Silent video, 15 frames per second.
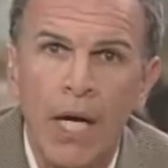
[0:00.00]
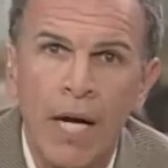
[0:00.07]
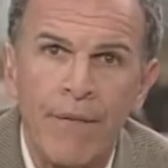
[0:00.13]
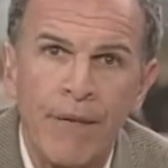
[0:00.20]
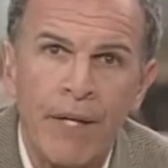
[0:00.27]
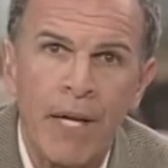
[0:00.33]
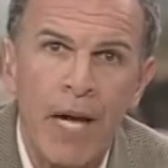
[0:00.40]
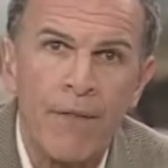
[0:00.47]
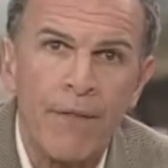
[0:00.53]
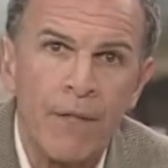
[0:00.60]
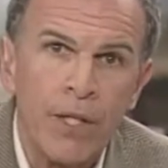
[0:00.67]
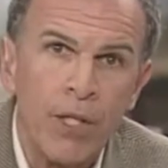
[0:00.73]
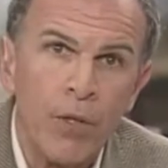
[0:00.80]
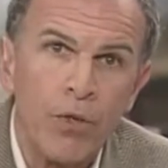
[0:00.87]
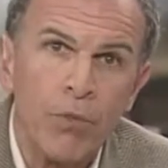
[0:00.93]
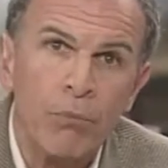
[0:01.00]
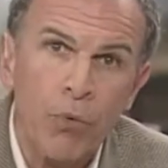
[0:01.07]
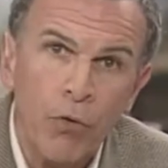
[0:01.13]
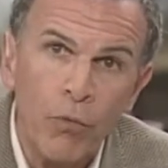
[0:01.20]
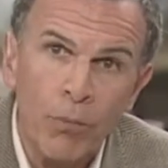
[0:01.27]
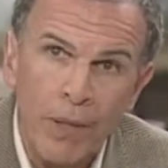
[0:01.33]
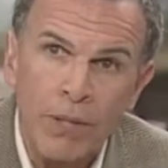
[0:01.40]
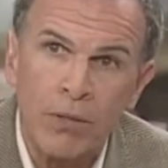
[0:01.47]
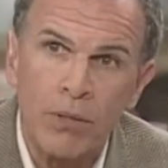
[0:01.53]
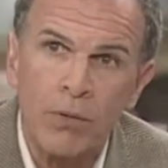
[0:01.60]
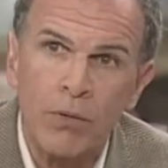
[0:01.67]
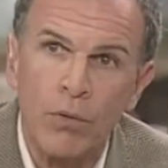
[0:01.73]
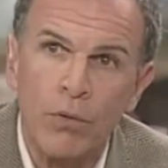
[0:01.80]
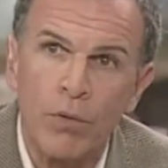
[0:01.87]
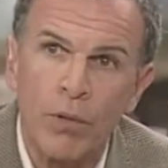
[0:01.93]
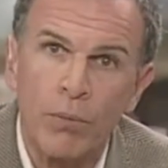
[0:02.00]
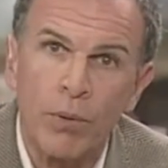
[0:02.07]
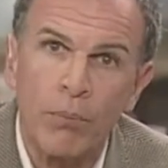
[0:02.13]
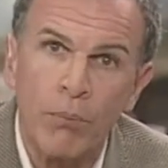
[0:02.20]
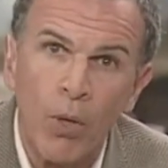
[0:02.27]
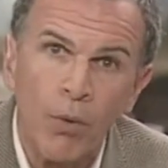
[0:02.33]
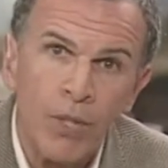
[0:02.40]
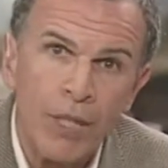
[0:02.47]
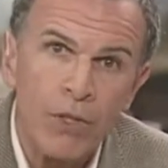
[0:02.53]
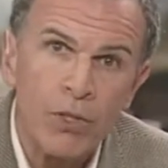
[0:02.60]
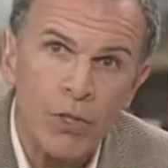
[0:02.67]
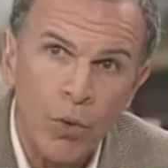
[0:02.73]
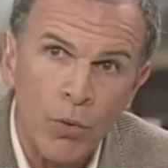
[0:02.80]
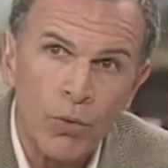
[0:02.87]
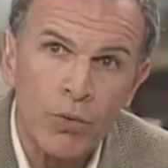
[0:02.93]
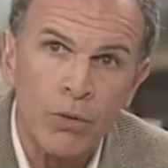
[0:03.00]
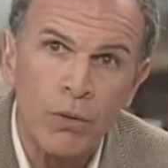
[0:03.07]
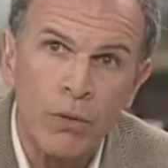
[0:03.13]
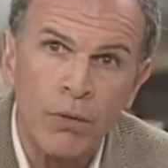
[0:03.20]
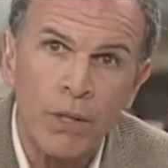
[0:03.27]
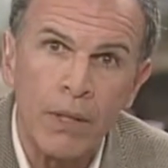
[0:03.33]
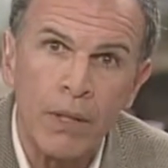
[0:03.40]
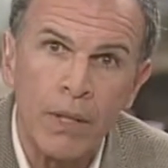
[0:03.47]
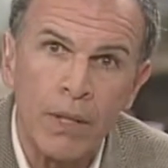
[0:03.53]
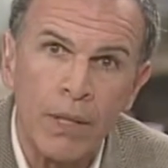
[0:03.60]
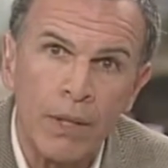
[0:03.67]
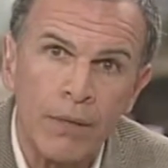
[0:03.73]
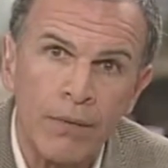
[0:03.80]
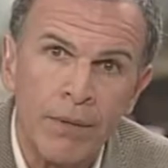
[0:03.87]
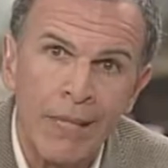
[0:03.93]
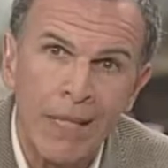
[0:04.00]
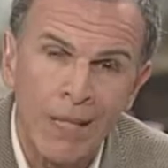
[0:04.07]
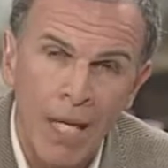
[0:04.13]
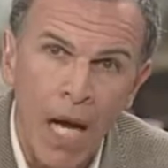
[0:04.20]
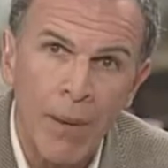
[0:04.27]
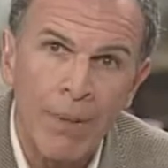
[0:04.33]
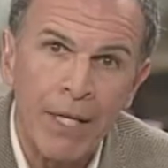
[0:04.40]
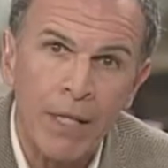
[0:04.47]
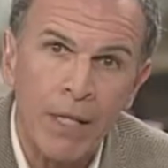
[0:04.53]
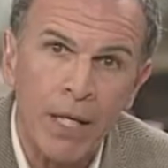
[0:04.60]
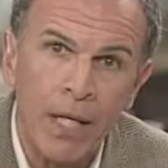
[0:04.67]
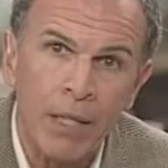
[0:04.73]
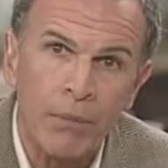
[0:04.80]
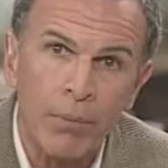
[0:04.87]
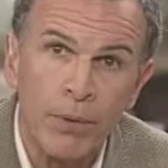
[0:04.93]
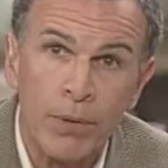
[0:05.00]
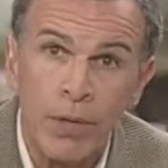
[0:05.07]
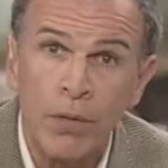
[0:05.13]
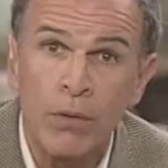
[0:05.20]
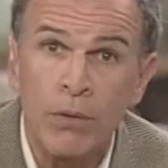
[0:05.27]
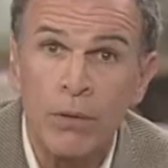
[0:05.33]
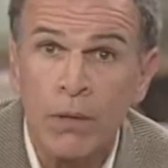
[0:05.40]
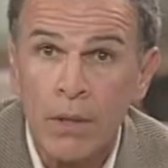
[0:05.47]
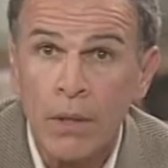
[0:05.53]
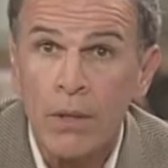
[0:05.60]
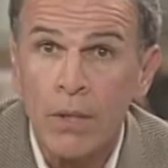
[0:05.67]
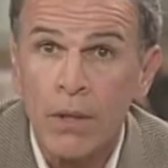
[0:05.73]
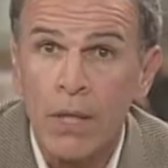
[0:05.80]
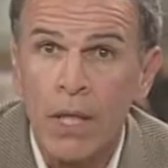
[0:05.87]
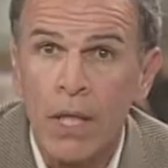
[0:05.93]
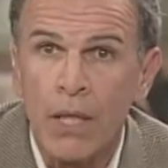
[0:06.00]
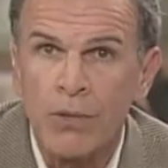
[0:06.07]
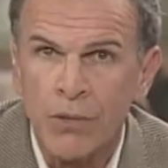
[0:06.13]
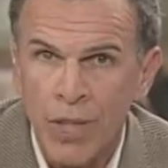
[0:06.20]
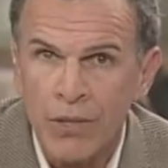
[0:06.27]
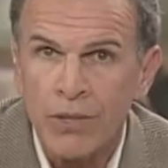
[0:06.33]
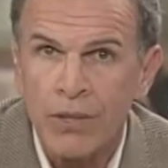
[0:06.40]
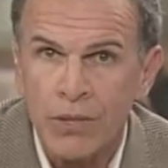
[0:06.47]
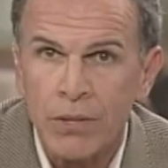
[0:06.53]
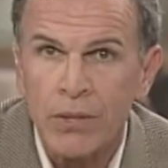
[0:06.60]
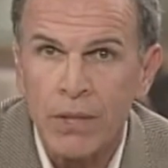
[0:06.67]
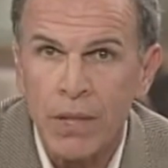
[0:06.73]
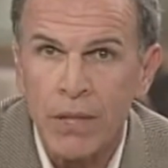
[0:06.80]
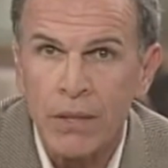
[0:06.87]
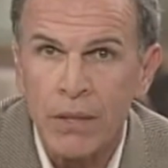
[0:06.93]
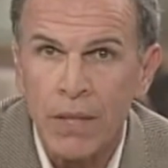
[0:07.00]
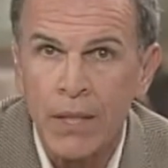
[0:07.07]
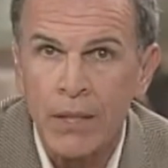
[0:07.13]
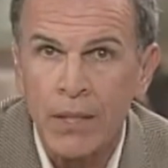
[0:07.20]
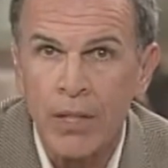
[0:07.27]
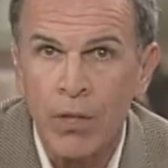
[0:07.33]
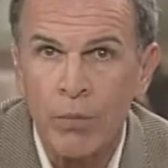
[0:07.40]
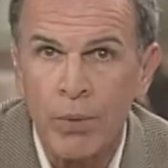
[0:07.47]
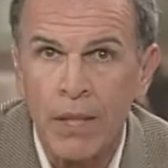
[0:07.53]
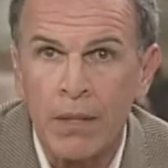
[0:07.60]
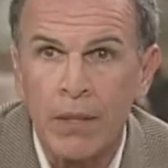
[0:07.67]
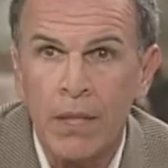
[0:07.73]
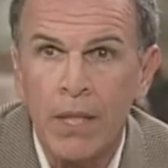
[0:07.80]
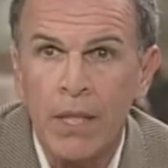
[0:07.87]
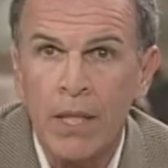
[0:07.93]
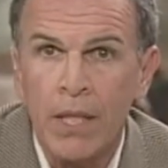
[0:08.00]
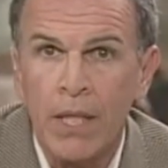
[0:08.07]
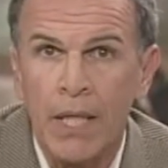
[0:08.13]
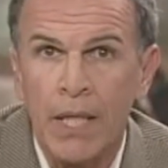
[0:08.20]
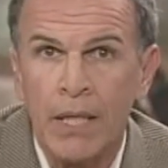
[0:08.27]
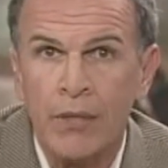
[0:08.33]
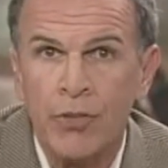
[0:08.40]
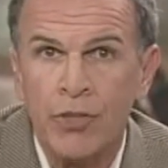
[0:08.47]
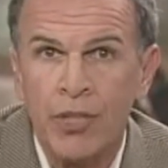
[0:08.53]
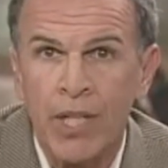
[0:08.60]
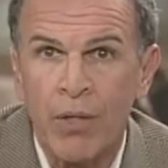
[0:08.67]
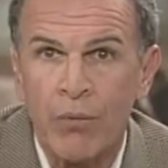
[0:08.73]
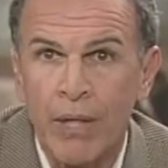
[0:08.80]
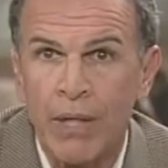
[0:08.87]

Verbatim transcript: and the Catholic youth movement who were promoting social, uh, economic, and political uh, justice in, in Cuba. And Che